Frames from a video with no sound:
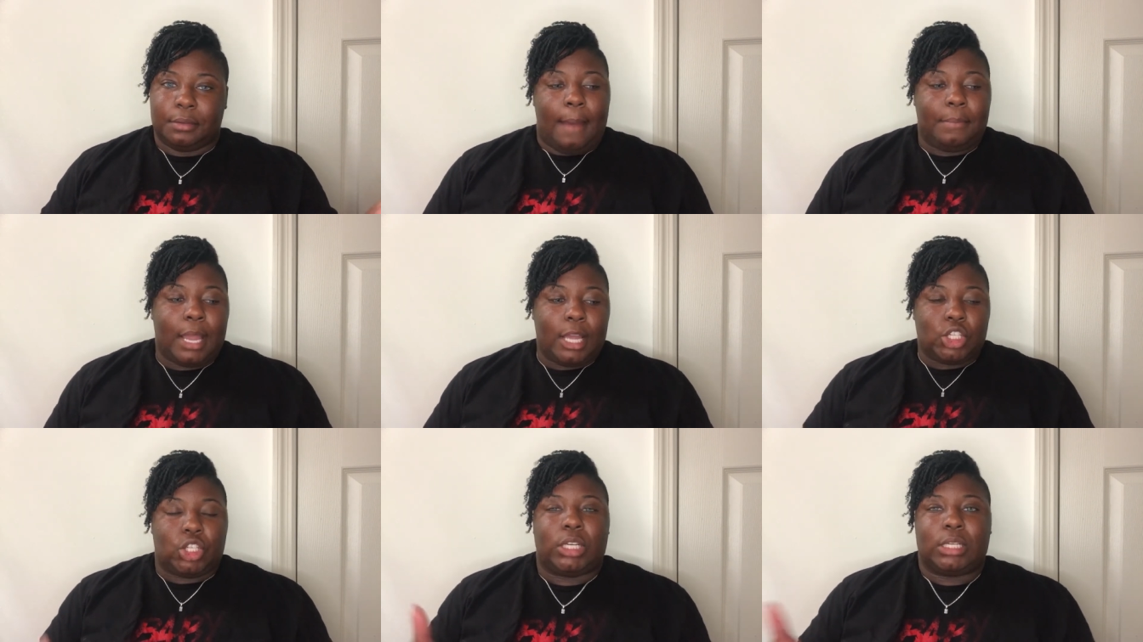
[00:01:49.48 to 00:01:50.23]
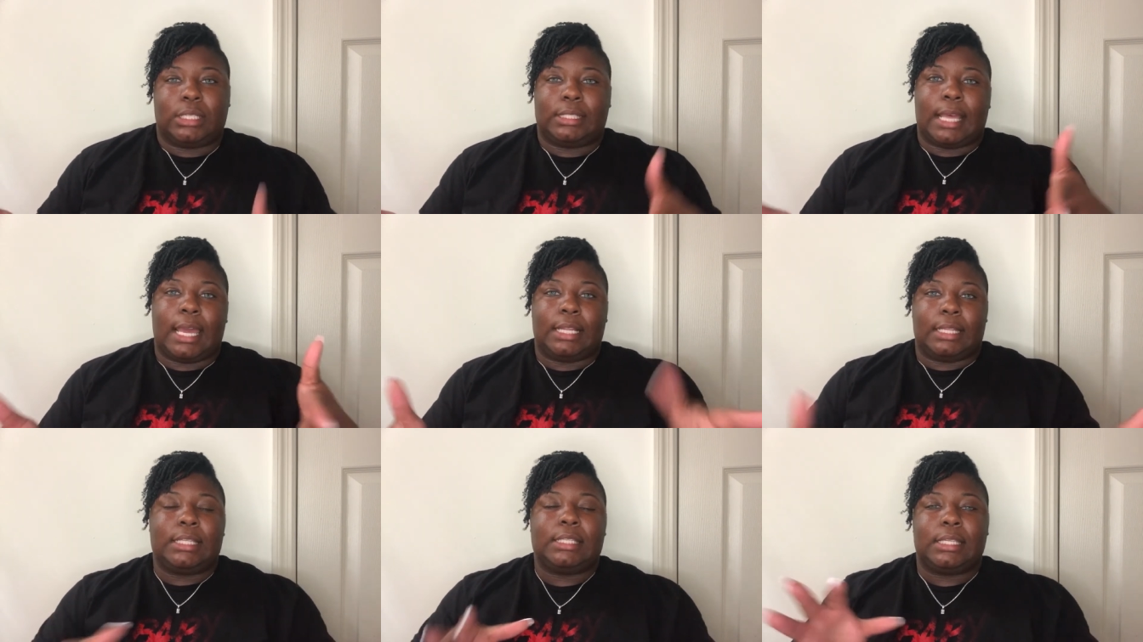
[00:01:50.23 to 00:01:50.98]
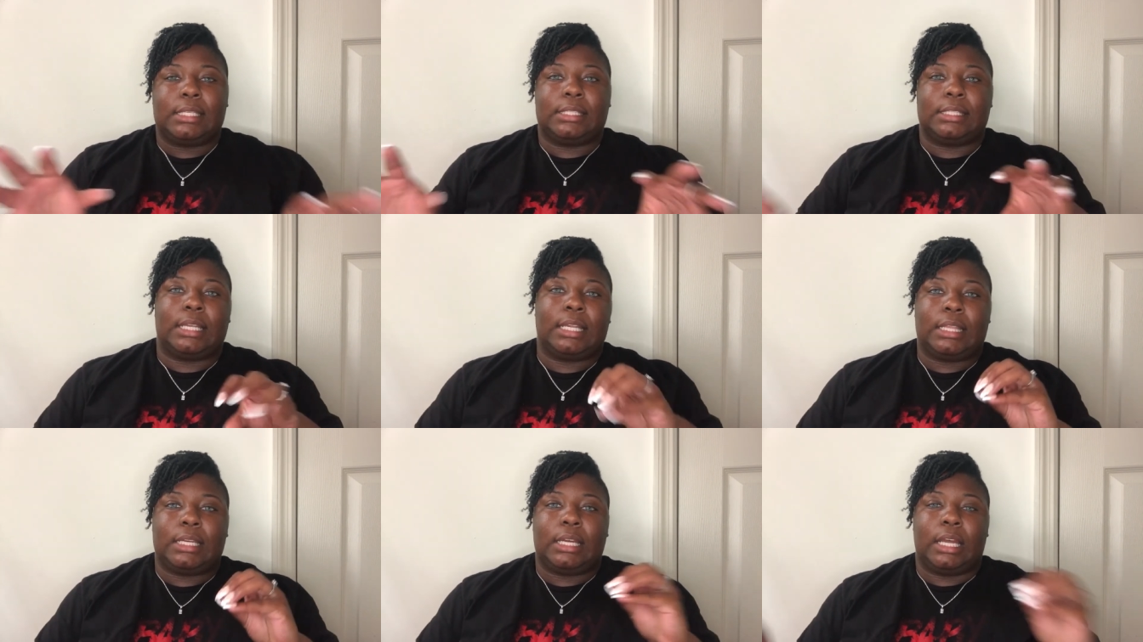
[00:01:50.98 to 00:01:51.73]
I'm not trying to say this is
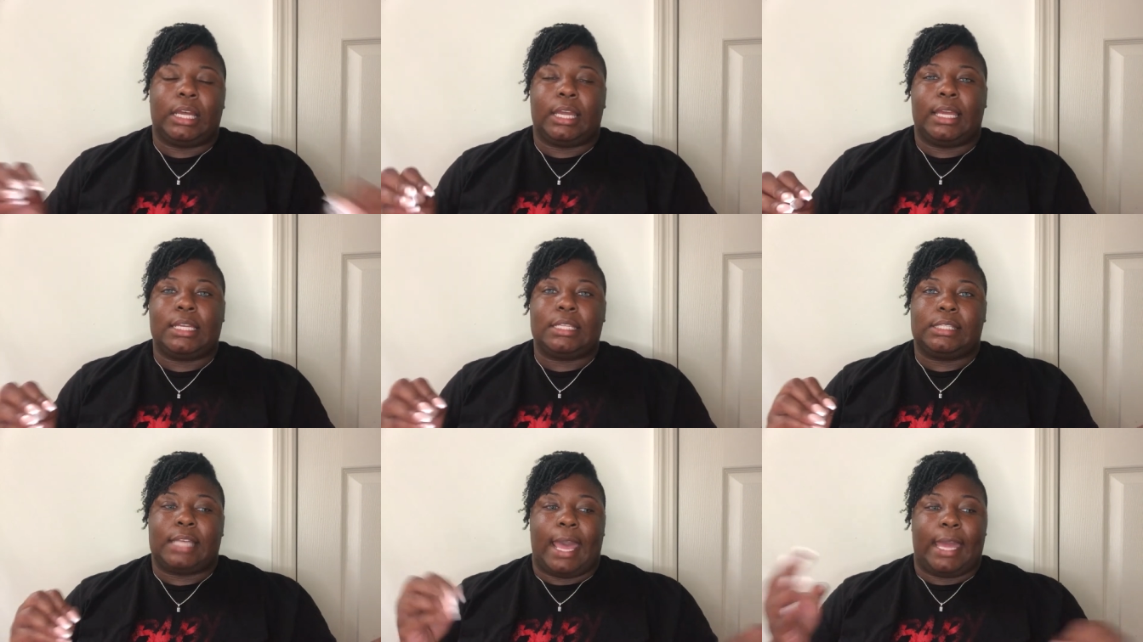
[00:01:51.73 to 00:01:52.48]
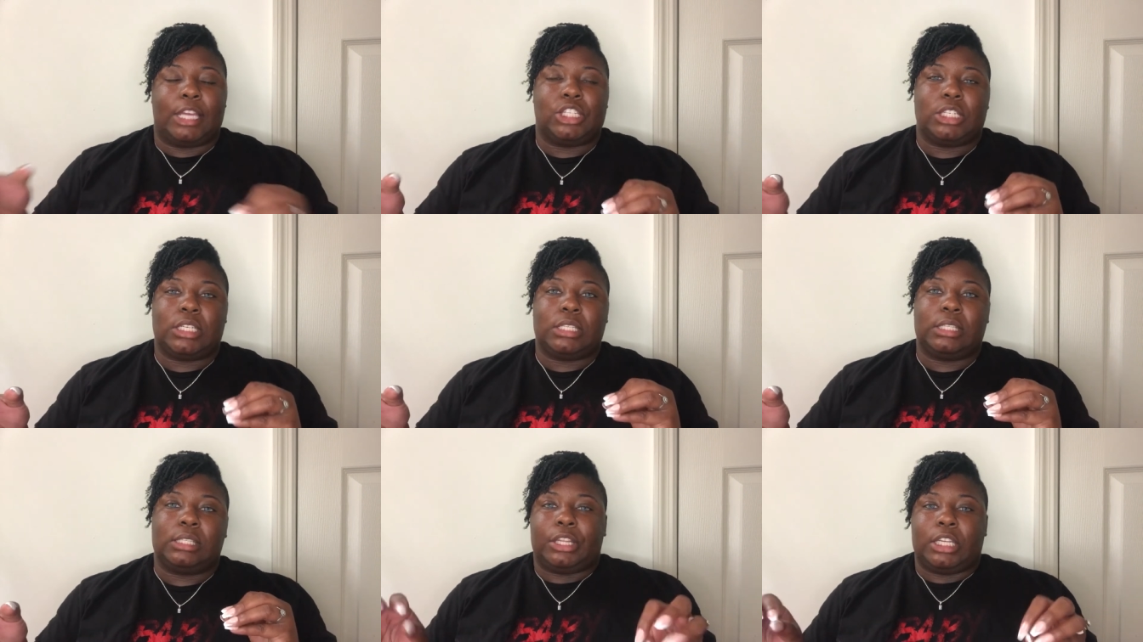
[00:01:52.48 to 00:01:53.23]
nothing against Asians.